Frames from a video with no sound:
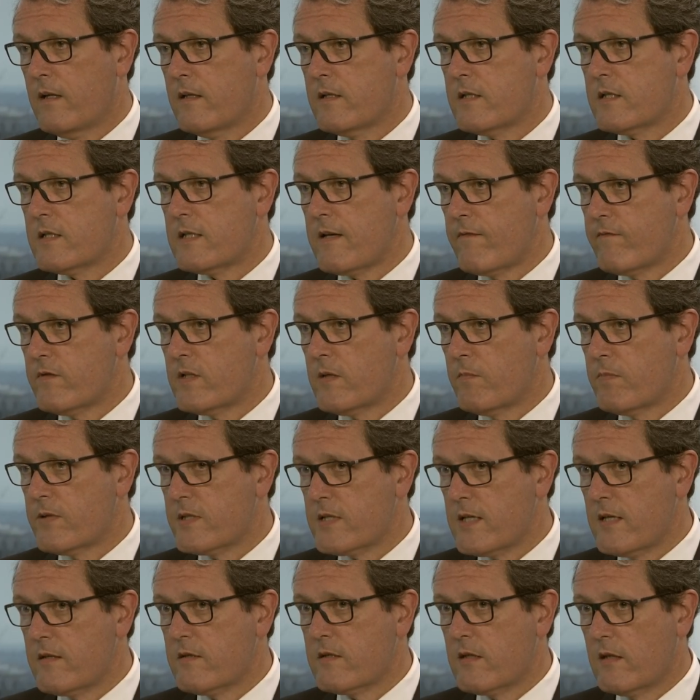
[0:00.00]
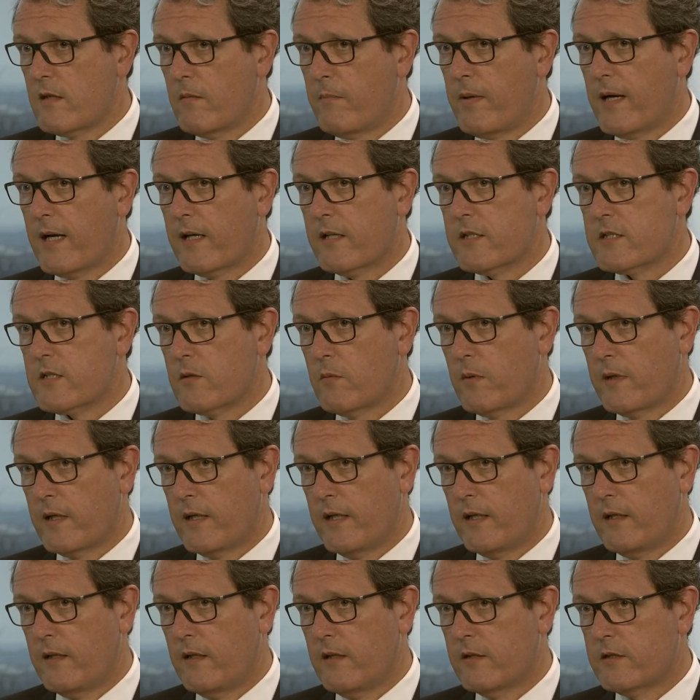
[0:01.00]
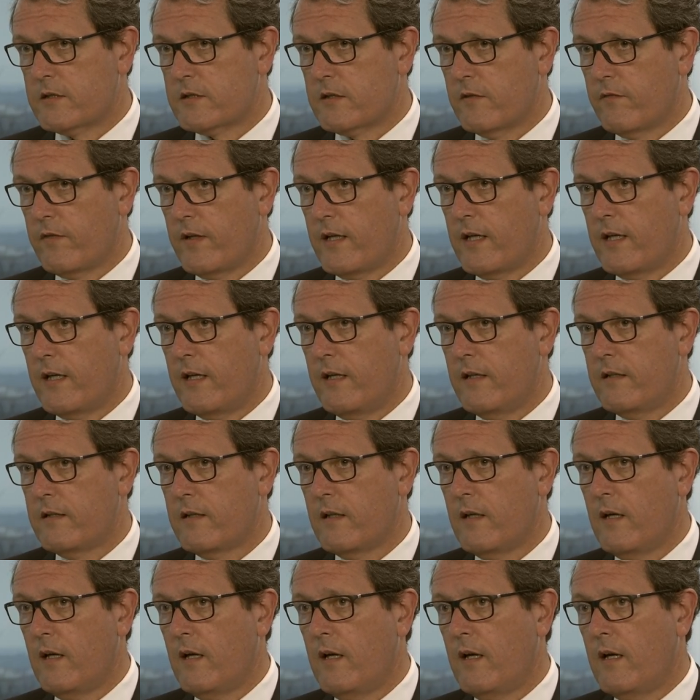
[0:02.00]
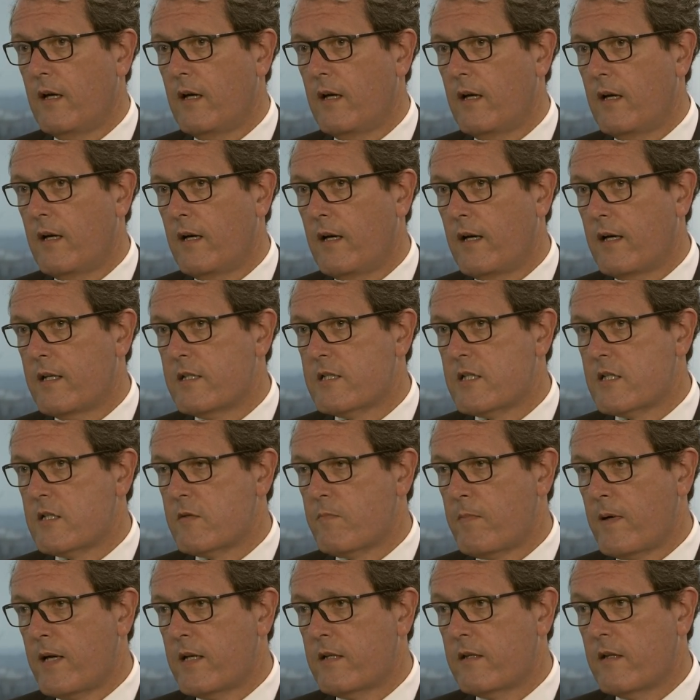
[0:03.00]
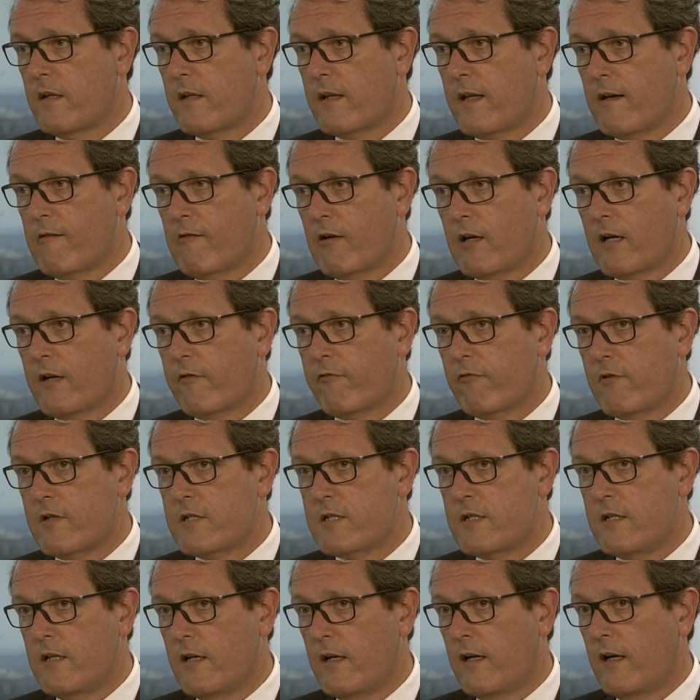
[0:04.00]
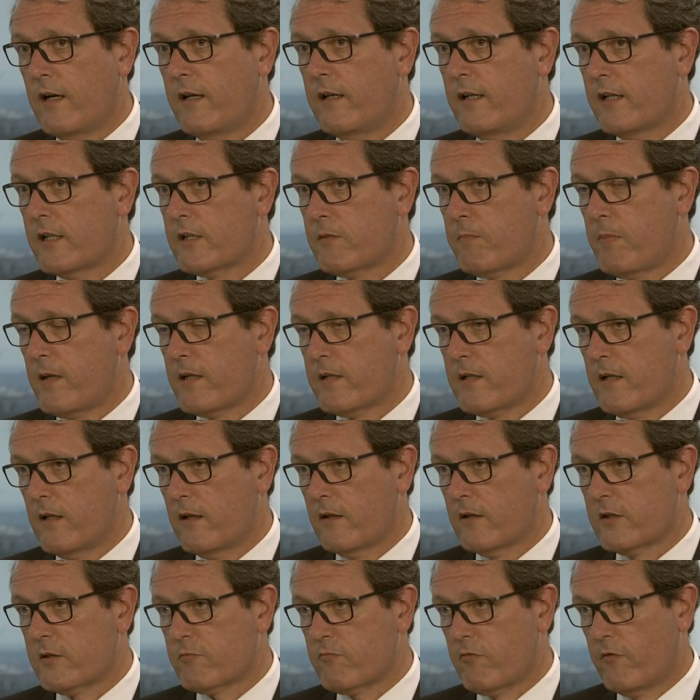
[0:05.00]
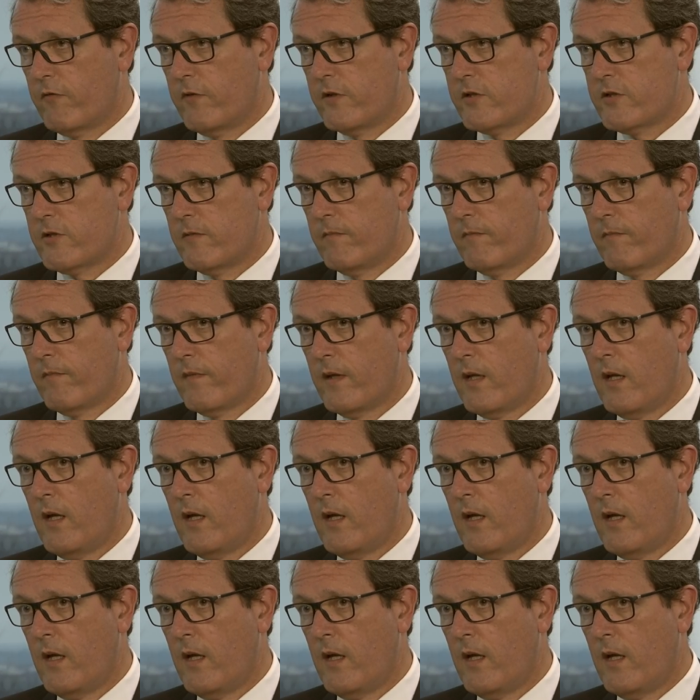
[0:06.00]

70% of the banks that we surveyed anticipate that their IFRS 9 expected loss provision